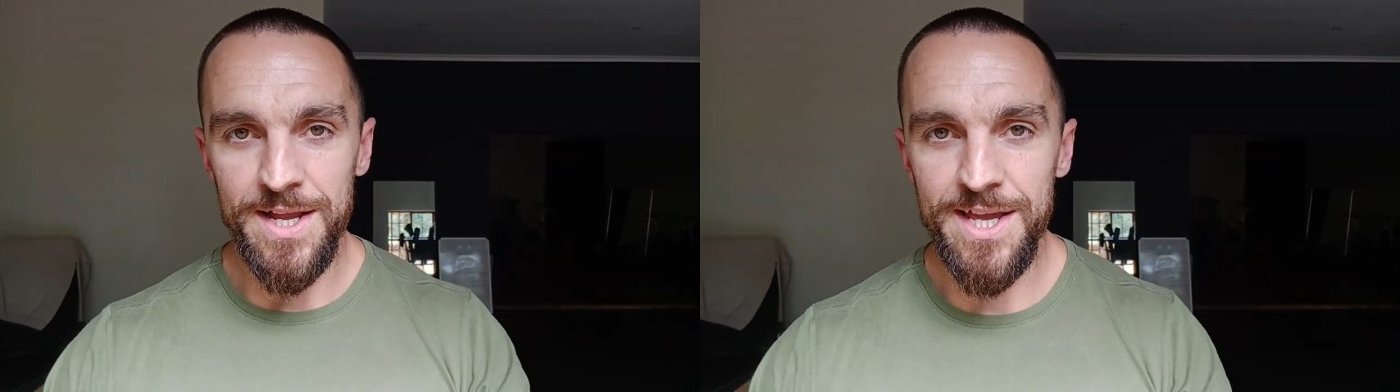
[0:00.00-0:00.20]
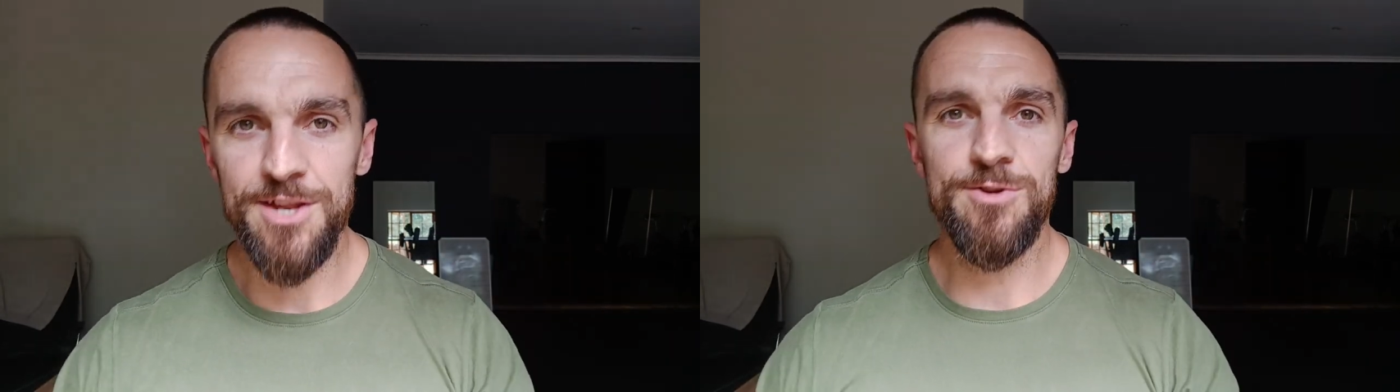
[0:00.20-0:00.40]

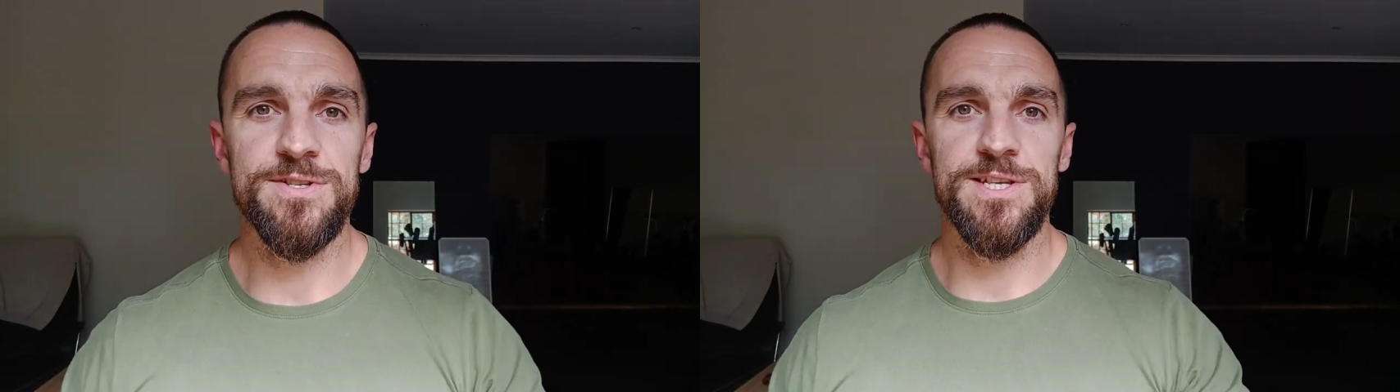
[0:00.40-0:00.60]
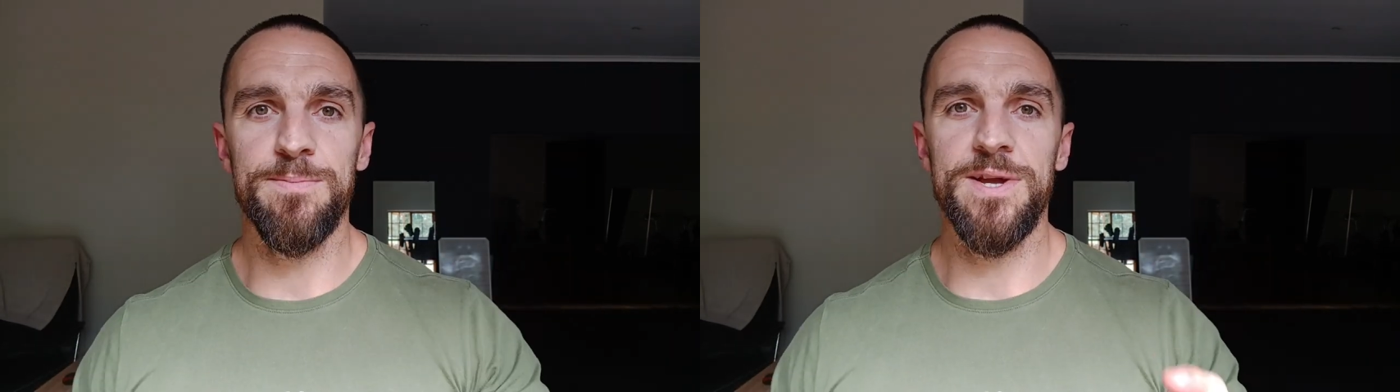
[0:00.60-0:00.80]
getting your
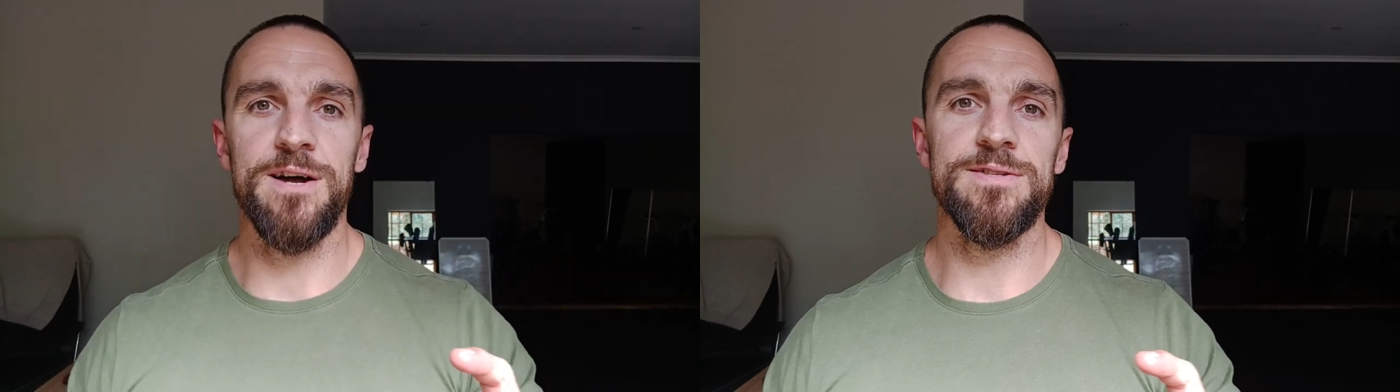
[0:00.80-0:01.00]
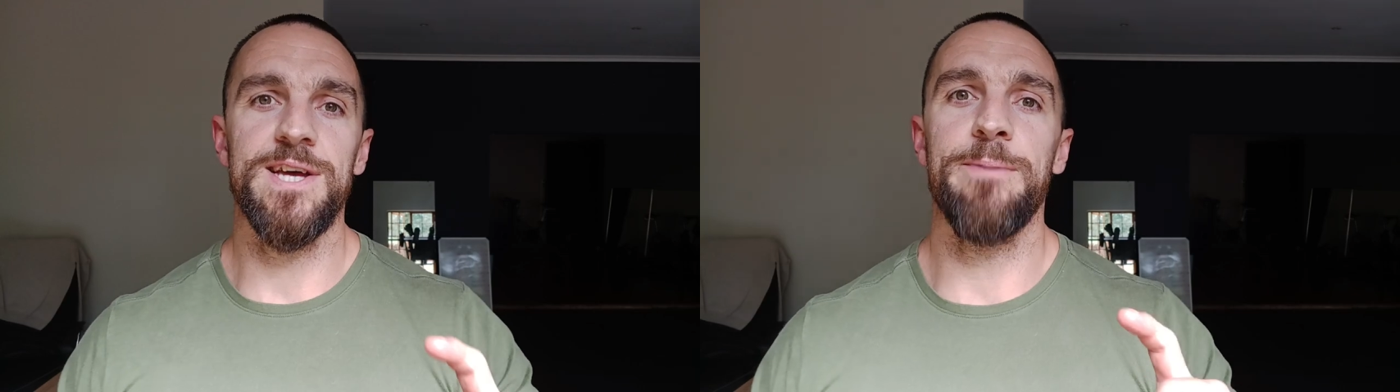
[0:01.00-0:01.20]
step
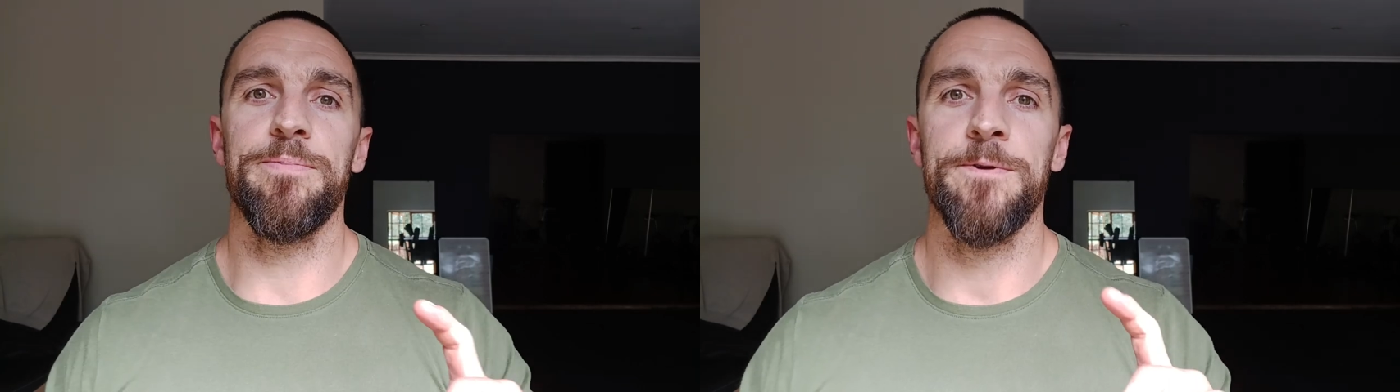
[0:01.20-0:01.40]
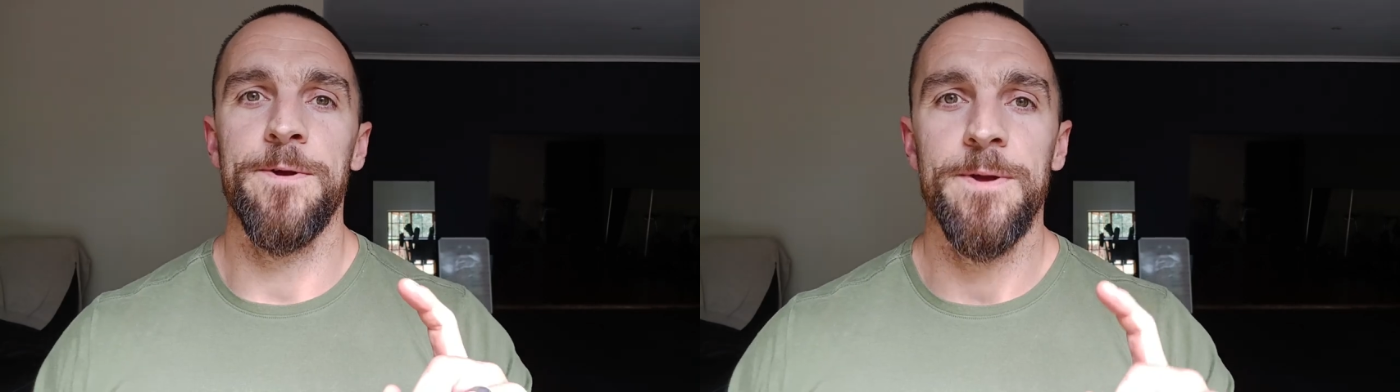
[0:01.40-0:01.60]
count
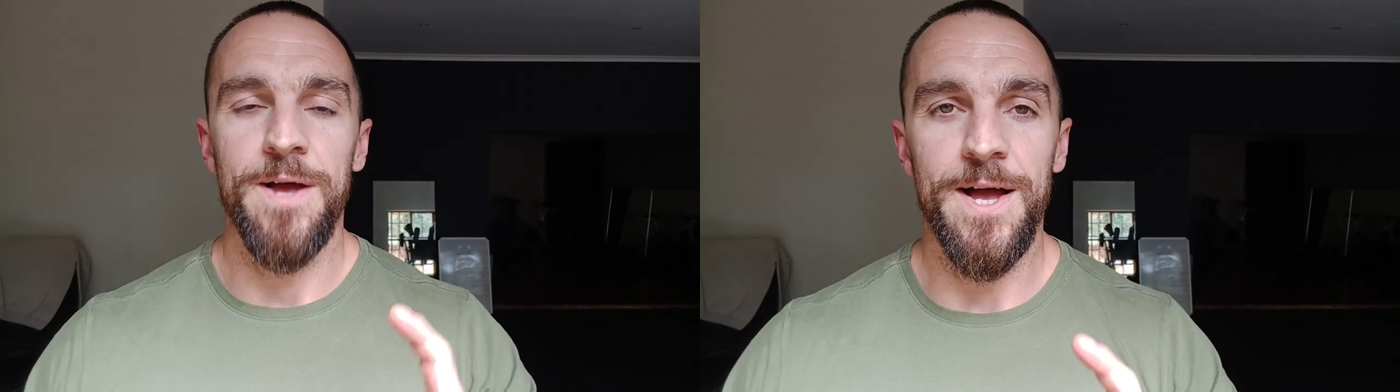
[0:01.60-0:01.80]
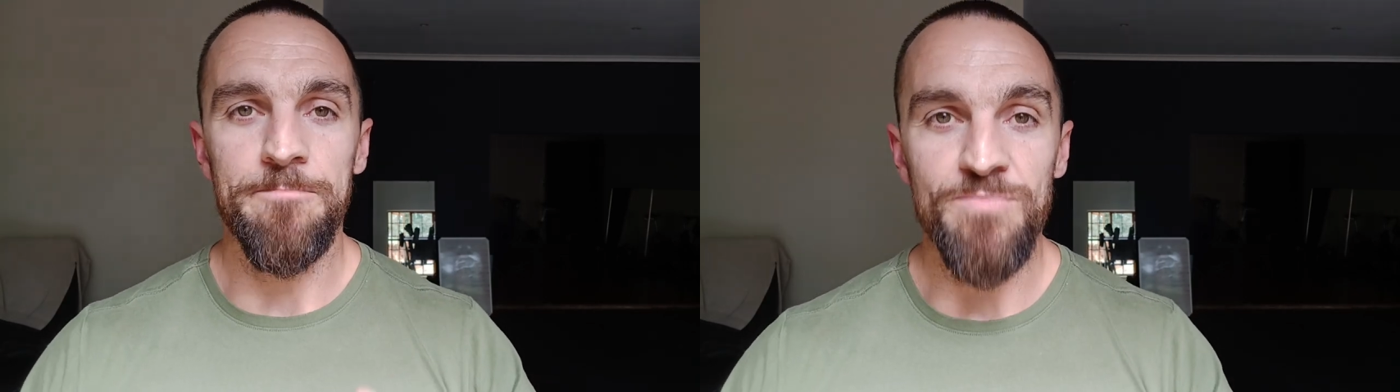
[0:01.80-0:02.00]
up,
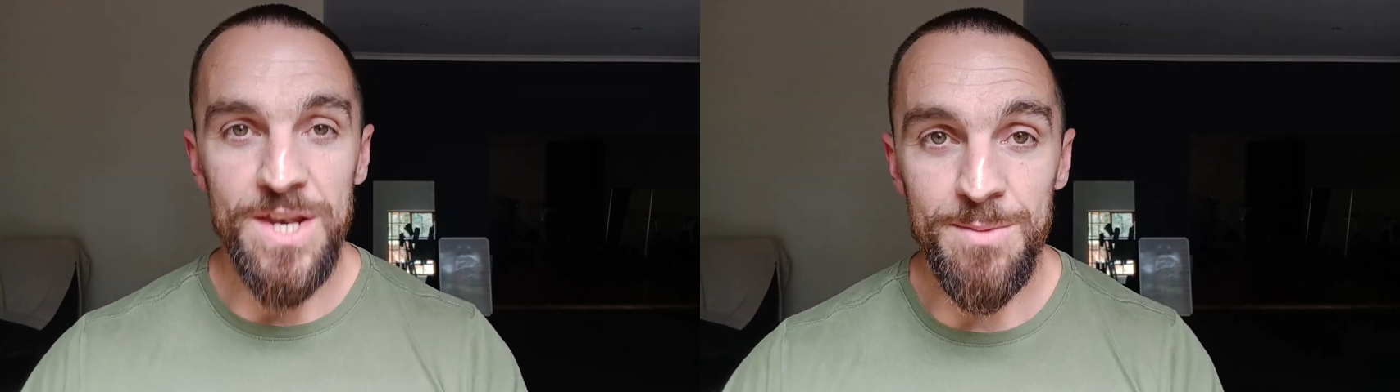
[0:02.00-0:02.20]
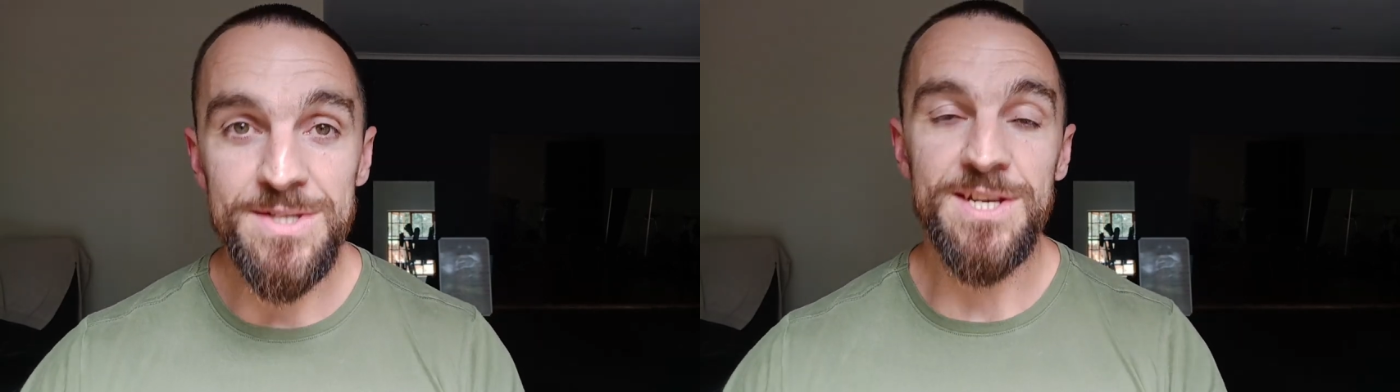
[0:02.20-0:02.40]

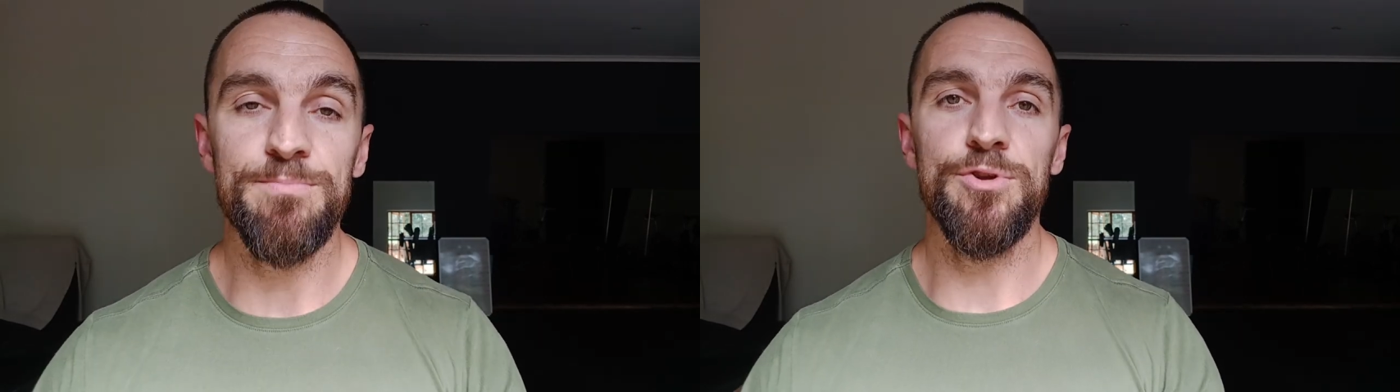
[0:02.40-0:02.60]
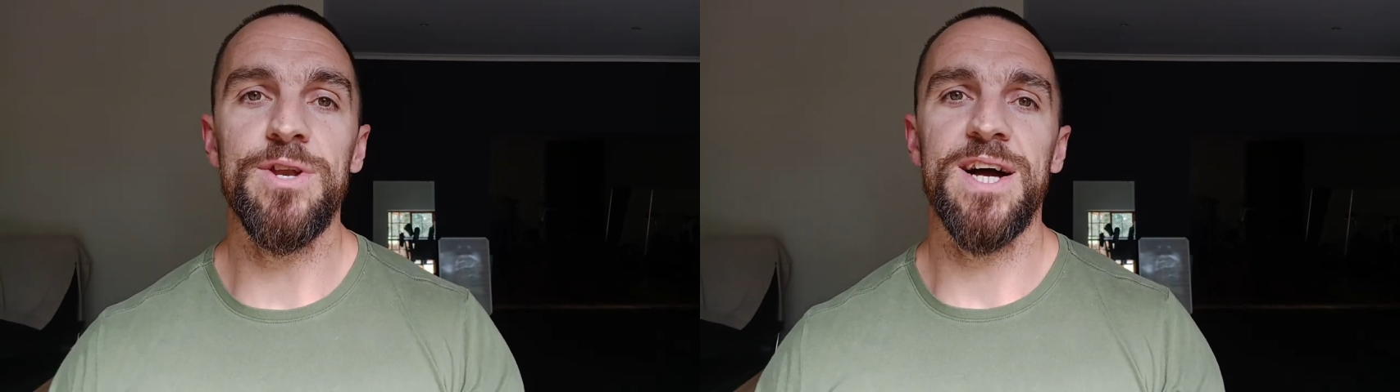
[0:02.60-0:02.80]
limiting
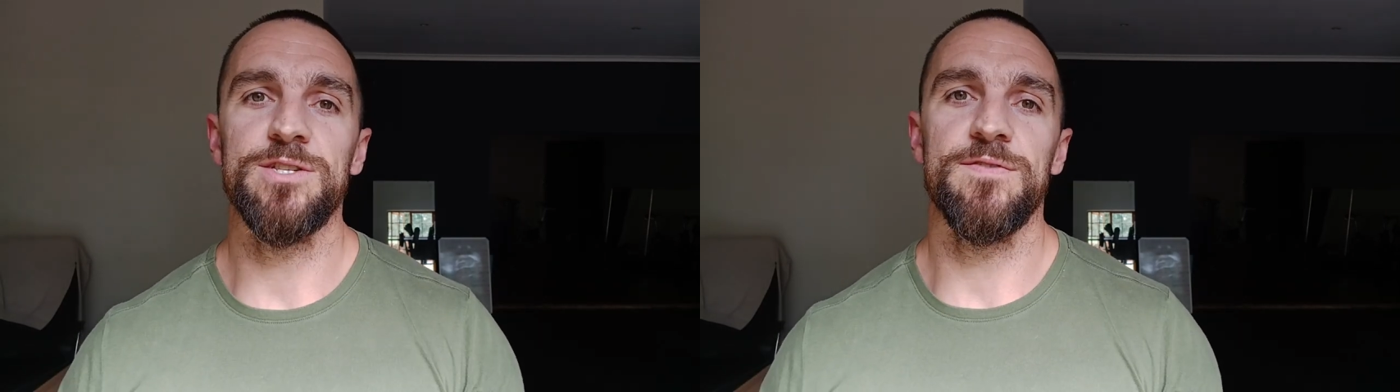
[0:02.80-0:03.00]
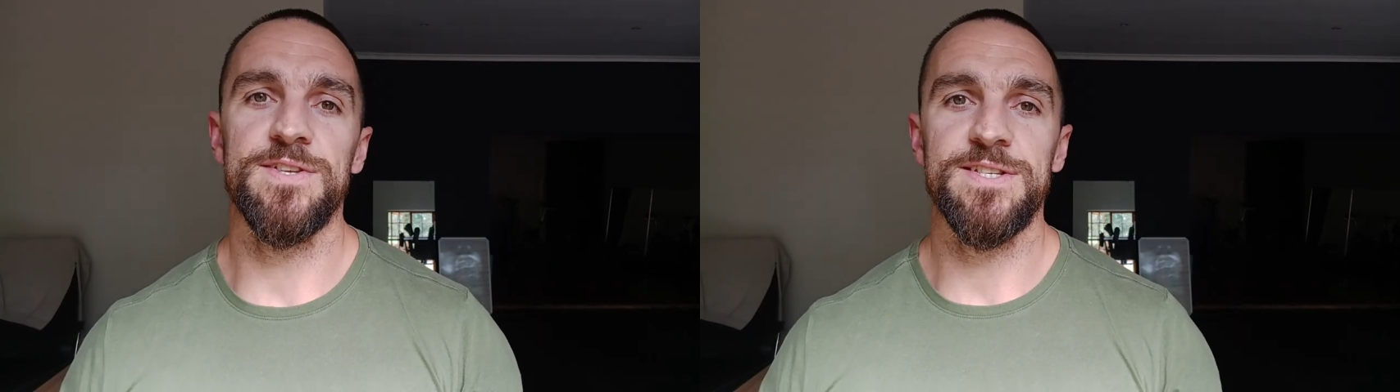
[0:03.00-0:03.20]
blue
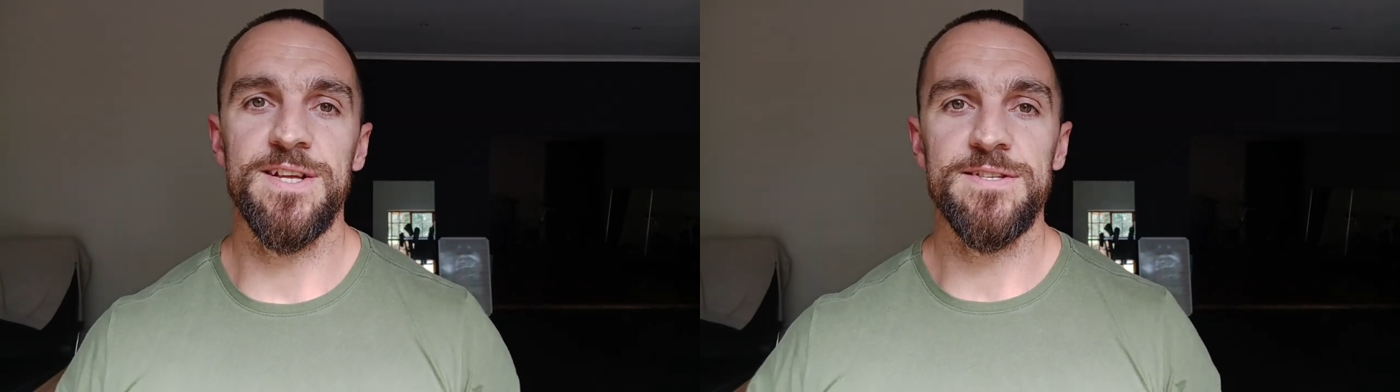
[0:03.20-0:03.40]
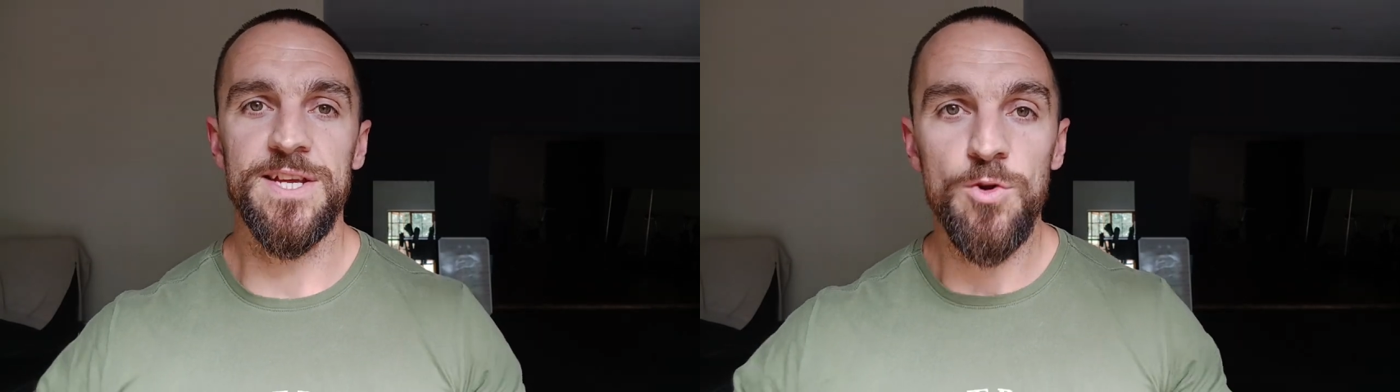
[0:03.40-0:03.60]
light after
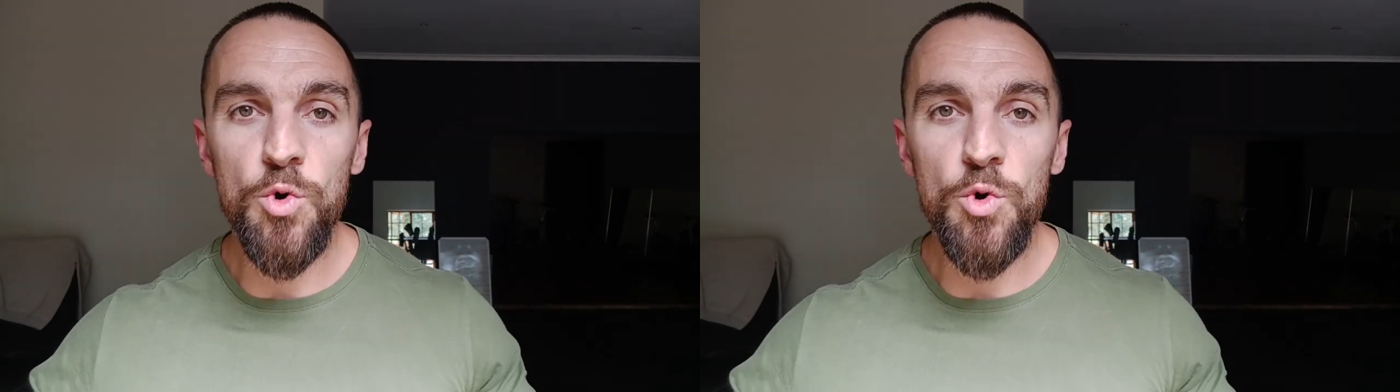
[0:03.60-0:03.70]
sunset,